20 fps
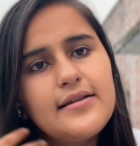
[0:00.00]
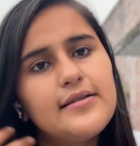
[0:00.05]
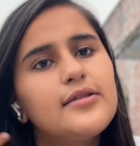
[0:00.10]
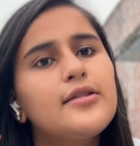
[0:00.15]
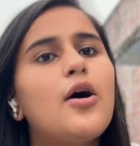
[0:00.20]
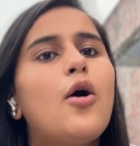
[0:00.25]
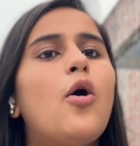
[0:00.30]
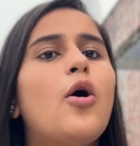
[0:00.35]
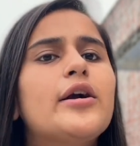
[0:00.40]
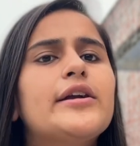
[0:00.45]

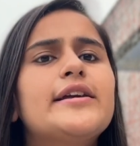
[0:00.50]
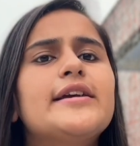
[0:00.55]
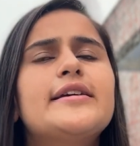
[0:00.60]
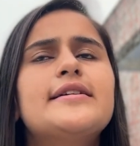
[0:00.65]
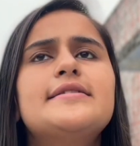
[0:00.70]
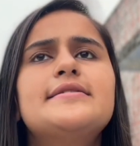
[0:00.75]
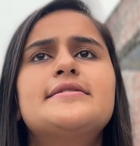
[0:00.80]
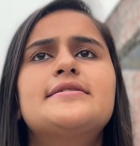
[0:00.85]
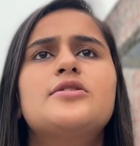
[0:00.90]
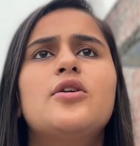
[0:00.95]
The
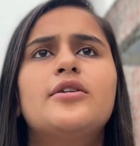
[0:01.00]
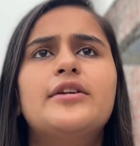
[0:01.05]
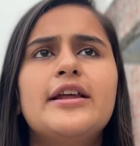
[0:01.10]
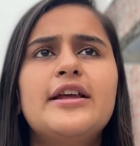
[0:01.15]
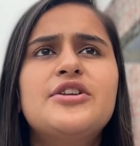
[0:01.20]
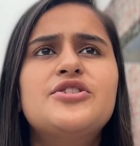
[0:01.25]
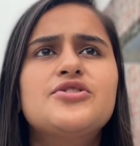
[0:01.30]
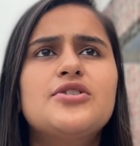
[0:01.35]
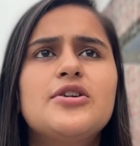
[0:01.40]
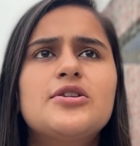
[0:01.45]
audience, your
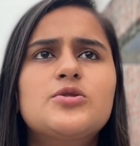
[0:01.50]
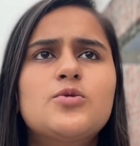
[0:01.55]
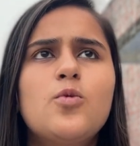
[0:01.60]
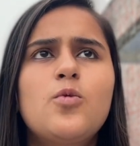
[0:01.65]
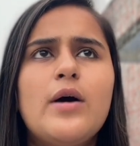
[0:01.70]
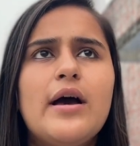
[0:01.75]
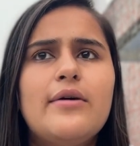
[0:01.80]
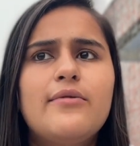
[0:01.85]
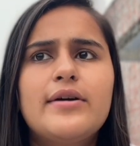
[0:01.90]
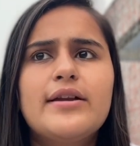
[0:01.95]
teachers,
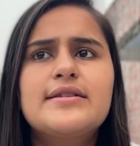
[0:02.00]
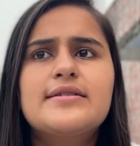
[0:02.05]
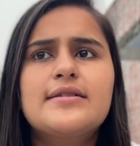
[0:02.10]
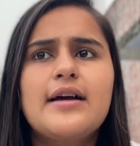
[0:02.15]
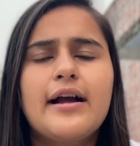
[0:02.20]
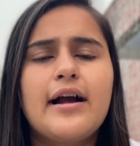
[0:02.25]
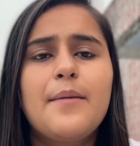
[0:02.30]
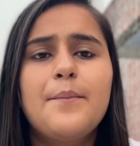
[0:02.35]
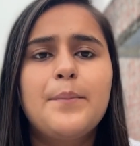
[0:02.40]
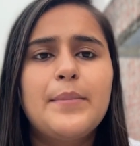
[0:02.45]
whoever is
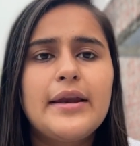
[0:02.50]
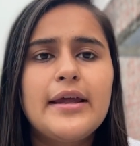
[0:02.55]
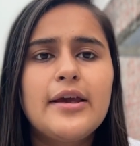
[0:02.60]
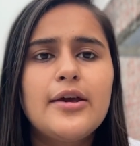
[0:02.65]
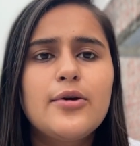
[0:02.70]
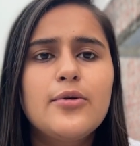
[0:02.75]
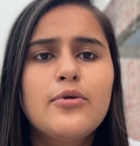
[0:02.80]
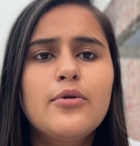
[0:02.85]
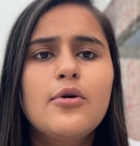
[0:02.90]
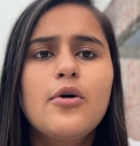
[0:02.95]
accompanying
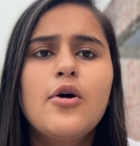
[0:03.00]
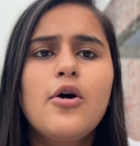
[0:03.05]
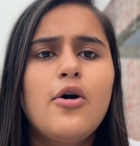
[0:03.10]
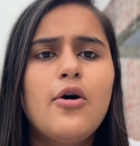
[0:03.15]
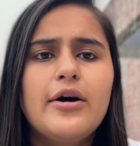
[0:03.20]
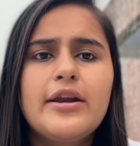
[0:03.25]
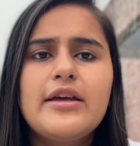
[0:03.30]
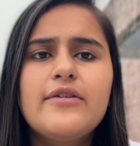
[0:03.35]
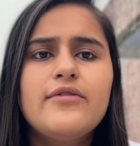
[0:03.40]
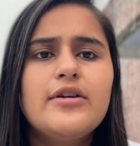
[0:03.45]
you,
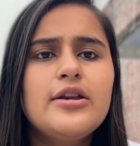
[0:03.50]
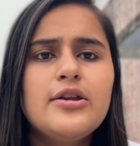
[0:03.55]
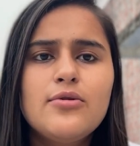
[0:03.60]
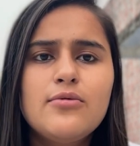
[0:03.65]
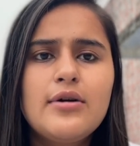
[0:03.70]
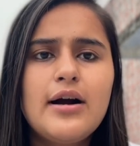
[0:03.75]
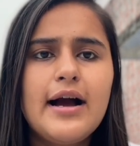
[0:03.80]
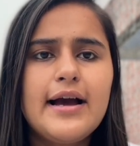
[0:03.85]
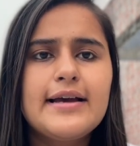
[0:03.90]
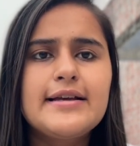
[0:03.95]
or even
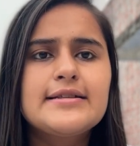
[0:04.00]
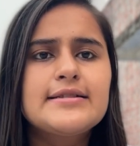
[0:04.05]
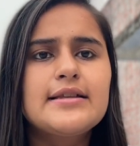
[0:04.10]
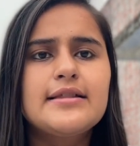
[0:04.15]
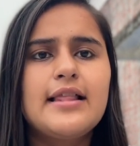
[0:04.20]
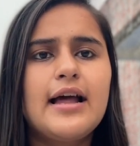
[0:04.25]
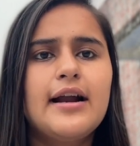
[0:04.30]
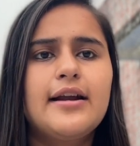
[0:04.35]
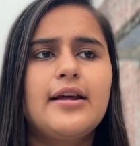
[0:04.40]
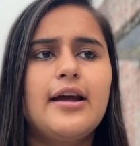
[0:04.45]
you guys,
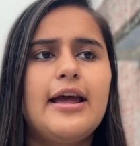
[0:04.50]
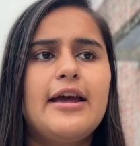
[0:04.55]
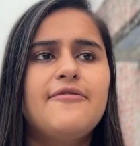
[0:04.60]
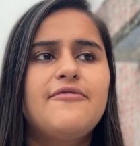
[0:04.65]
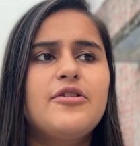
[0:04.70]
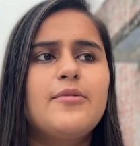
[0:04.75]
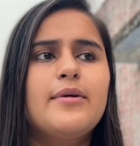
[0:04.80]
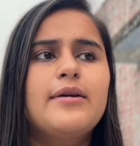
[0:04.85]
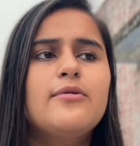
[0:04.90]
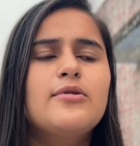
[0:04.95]
that
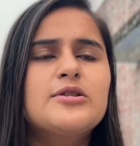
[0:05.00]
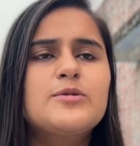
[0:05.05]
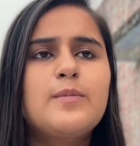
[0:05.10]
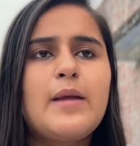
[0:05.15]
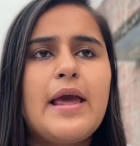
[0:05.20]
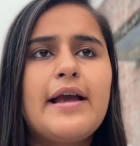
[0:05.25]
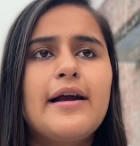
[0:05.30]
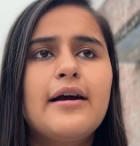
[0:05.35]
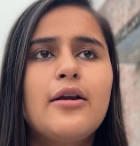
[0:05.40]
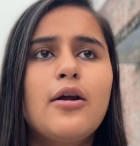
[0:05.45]
everybody was
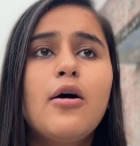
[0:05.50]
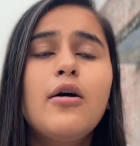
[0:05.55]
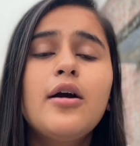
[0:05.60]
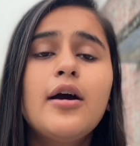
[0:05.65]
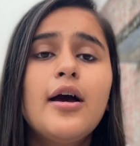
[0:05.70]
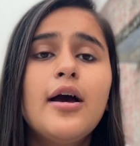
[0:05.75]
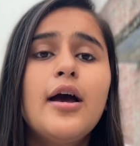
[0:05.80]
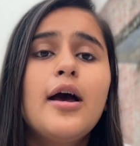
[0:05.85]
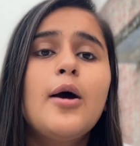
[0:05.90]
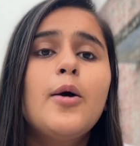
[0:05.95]
playing along,
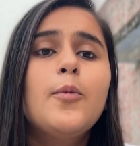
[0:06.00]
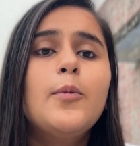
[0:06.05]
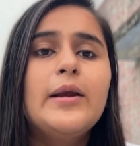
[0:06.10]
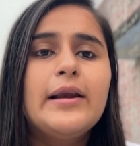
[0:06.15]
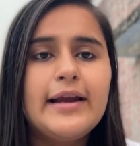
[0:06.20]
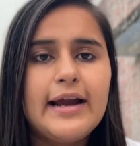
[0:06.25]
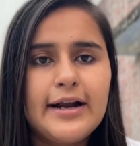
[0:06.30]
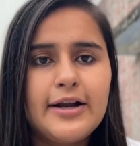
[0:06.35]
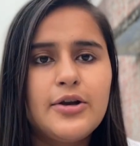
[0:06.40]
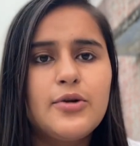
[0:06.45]
will
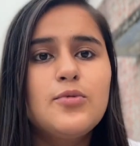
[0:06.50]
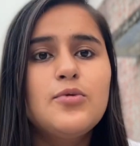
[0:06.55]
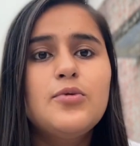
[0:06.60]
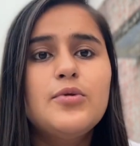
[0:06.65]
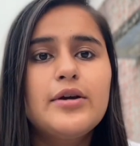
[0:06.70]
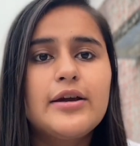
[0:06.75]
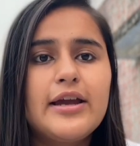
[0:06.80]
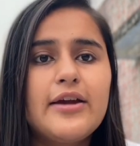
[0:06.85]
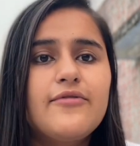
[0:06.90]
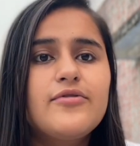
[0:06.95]
get to
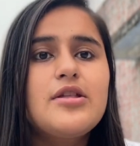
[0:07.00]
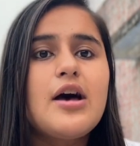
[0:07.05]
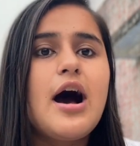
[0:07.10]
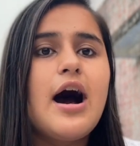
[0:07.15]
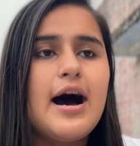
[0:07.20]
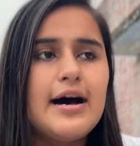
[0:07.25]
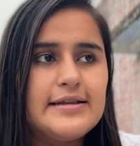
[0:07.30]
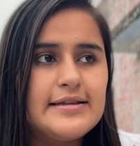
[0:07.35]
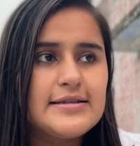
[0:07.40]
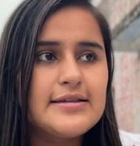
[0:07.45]
give the
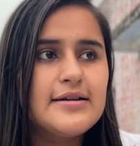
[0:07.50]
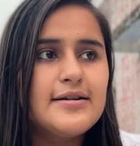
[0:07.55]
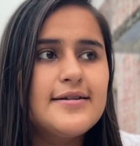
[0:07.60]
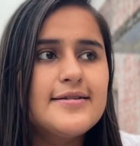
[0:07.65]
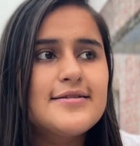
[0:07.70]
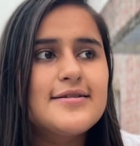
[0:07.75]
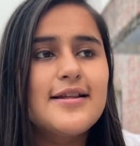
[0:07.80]
answers.